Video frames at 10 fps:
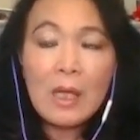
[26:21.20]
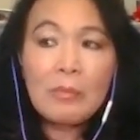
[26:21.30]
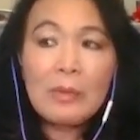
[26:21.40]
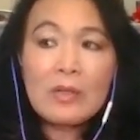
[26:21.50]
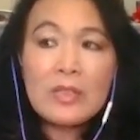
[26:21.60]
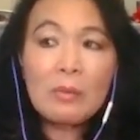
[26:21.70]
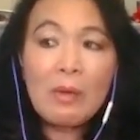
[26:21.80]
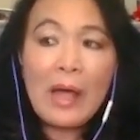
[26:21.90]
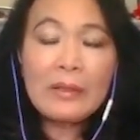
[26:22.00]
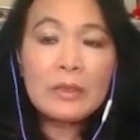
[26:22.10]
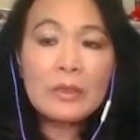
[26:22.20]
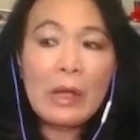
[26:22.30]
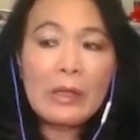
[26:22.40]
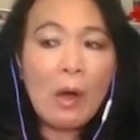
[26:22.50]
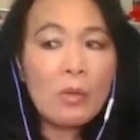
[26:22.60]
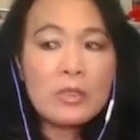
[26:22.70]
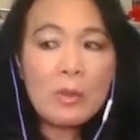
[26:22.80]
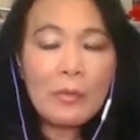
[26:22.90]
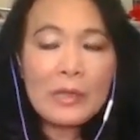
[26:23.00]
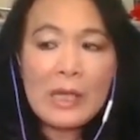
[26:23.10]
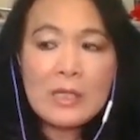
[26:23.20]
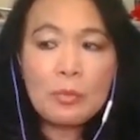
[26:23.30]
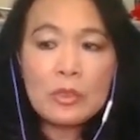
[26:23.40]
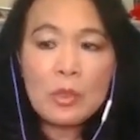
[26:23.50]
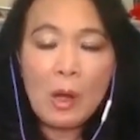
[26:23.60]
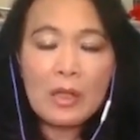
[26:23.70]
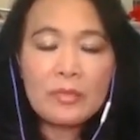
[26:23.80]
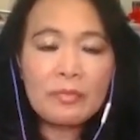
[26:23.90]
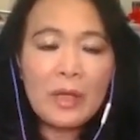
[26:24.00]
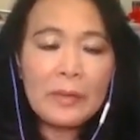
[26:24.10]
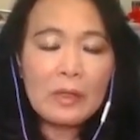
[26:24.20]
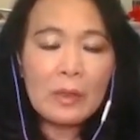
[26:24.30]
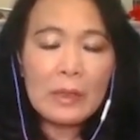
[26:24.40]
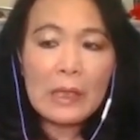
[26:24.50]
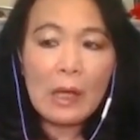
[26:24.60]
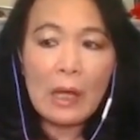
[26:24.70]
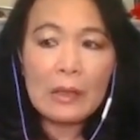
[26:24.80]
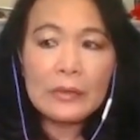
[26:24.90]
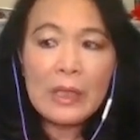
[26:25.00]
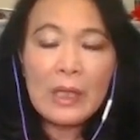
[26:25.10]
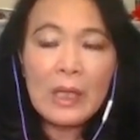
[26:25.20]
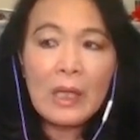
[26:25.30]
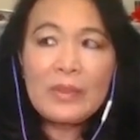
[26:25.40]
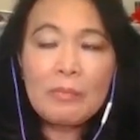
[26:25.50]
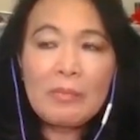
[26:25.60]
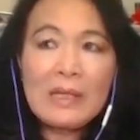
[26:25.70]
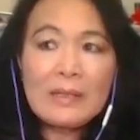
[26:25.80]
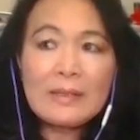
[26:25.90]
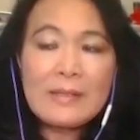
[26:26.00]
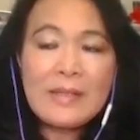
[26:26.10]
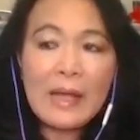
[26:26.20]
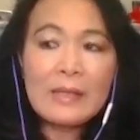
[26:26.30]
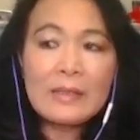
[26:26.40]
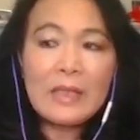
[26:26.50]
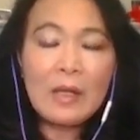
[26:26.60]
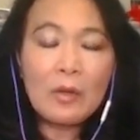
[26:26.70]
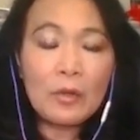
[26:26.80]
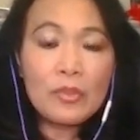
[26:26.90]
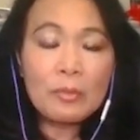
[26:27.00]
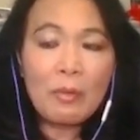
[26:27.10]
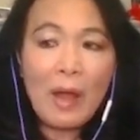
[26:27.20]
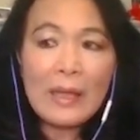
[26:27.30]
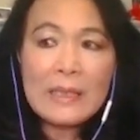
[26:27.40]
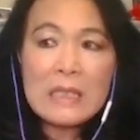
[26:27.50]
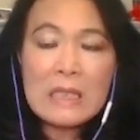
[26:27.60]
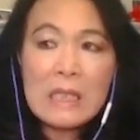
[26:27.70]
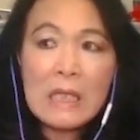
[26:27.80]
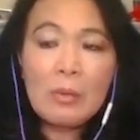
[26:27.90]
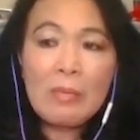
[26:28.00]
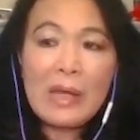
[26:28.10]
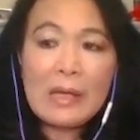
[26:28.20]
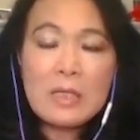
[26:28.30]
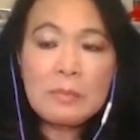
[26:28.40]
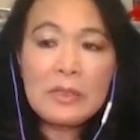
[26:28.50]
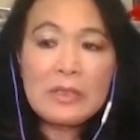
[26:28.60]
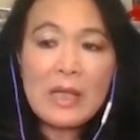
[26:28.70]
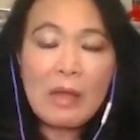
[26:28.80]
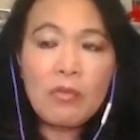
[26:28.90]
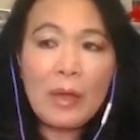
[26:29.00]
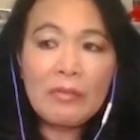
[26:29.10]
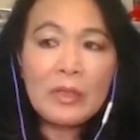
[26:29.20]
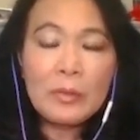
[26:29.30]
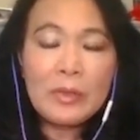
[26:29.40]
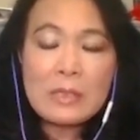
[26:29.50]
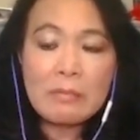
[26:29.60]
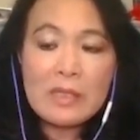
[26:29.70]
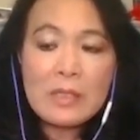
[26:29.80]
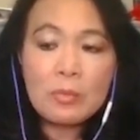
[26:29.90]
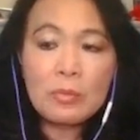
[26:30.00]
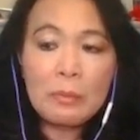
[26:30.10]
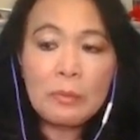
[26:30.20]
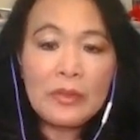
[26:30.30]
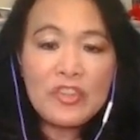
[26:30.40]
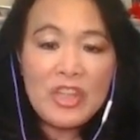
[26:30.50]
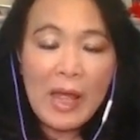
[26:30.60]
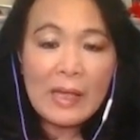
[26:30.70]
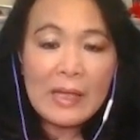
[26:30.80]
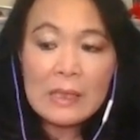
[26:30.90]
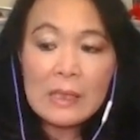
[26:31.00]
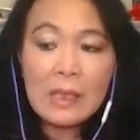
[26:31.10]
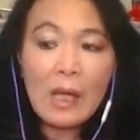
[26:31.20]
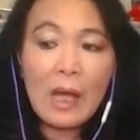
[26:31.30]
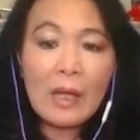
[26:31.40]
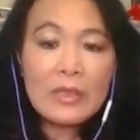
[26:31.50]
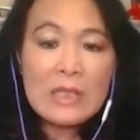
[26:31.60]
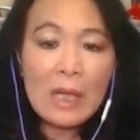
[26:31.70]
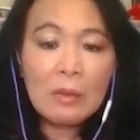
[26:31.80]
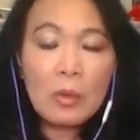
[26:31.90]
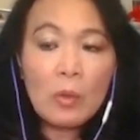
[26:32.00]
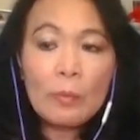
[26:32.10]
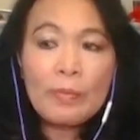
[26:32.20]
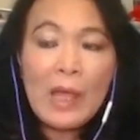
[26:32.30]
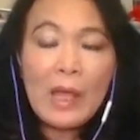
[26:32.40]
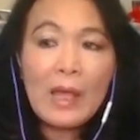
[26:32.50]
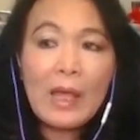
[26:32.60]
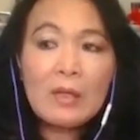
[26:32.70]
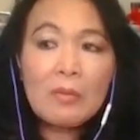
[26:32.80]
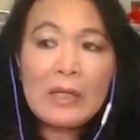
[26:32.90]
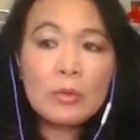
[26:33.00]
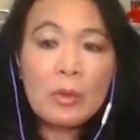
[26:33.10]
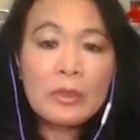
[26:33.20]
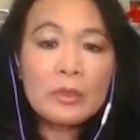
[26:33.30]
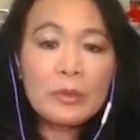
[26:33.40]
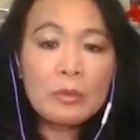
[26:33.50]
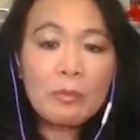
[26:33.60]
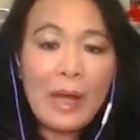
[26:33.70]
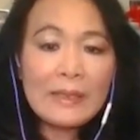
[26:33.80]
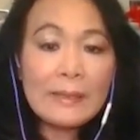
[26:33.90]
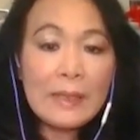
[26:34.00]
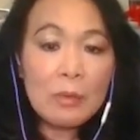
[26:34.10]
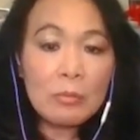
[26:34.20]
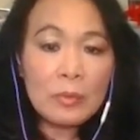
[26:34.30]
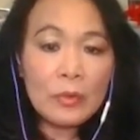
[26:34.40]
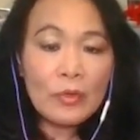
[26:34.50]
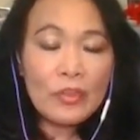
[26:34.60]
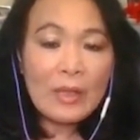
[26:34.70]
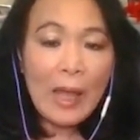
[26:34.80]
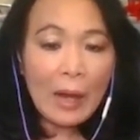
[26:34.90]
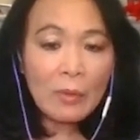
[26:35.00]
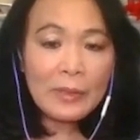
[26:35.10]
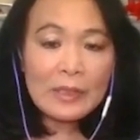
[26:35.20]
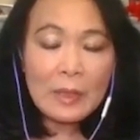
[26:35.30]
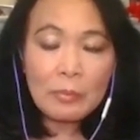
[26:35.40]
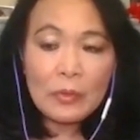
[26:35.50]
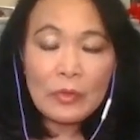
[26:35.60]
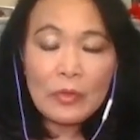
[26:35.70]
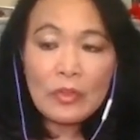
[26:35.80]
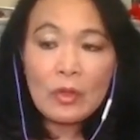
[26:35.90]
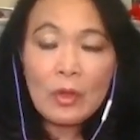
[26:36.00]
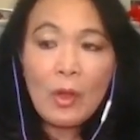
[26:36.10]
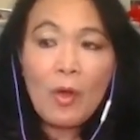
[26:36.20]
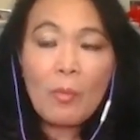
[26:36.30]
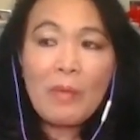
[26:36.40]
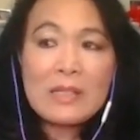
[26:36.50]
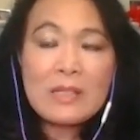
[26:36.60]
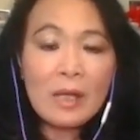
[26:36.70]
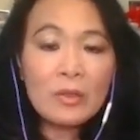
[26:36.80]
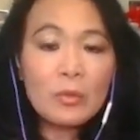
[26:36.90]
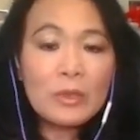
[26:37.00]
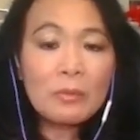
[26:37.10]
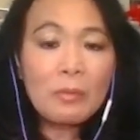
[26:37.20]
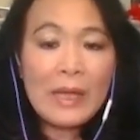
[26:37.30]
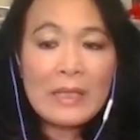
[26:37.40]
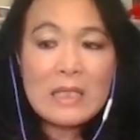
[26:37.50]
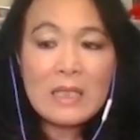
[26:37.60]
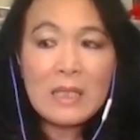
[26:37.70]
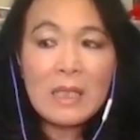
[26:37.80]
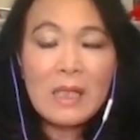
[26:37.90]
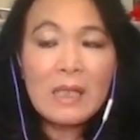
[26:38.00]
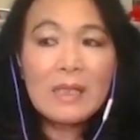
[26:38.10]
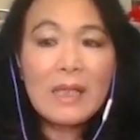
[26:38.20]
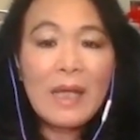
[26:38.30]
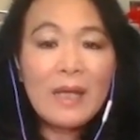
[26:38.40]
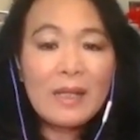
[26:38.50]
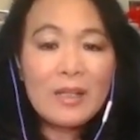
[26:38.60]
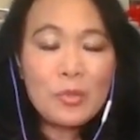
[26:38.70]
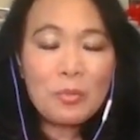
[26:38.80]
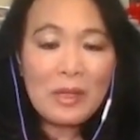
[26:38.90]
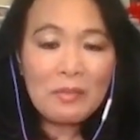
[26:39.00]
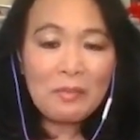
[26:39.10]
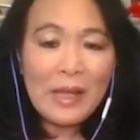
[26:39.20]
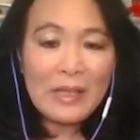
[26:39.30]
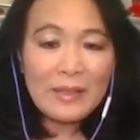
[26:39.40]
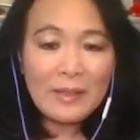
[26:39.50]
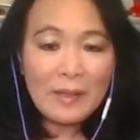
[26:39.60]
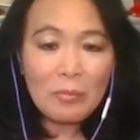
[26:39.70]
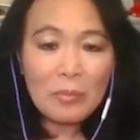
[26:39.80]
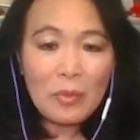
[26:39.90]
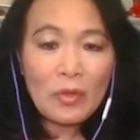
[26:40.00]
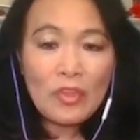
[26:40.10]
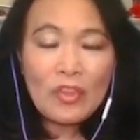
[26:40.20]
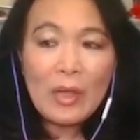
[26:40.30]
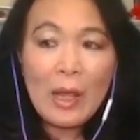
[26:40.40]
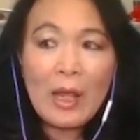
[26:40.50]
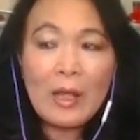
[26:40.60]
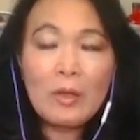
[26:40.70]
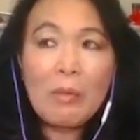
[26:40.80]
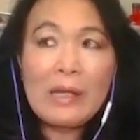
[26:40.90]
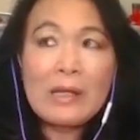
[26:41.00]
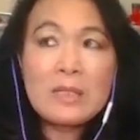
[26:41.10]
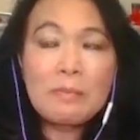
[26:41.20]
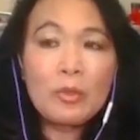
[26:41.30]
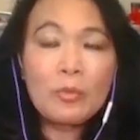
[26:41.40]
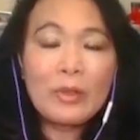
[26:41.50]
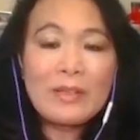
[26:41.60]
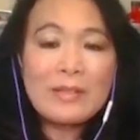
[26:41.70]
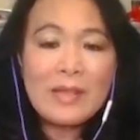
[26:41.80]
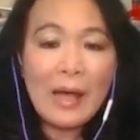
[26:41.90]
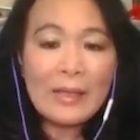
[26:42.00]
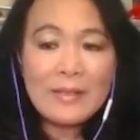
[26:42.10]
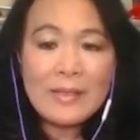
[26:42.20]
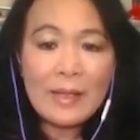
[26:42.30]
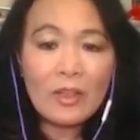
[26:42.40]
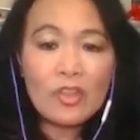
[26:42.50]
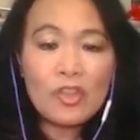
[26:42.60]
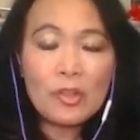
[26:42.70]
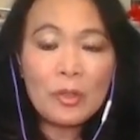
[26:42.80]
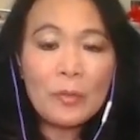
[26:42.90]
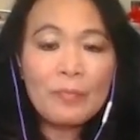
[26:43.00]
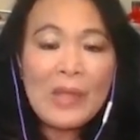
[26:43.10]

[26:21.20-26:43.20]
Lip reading: because I rather, and also our kids were taught very early on, the second they learn to write, my husband for every Christmas would put a check on the table, and my daughter would write the numbers, the Arabic numbers. My son would write the English way of writing the numbers, and my husband would sign the signature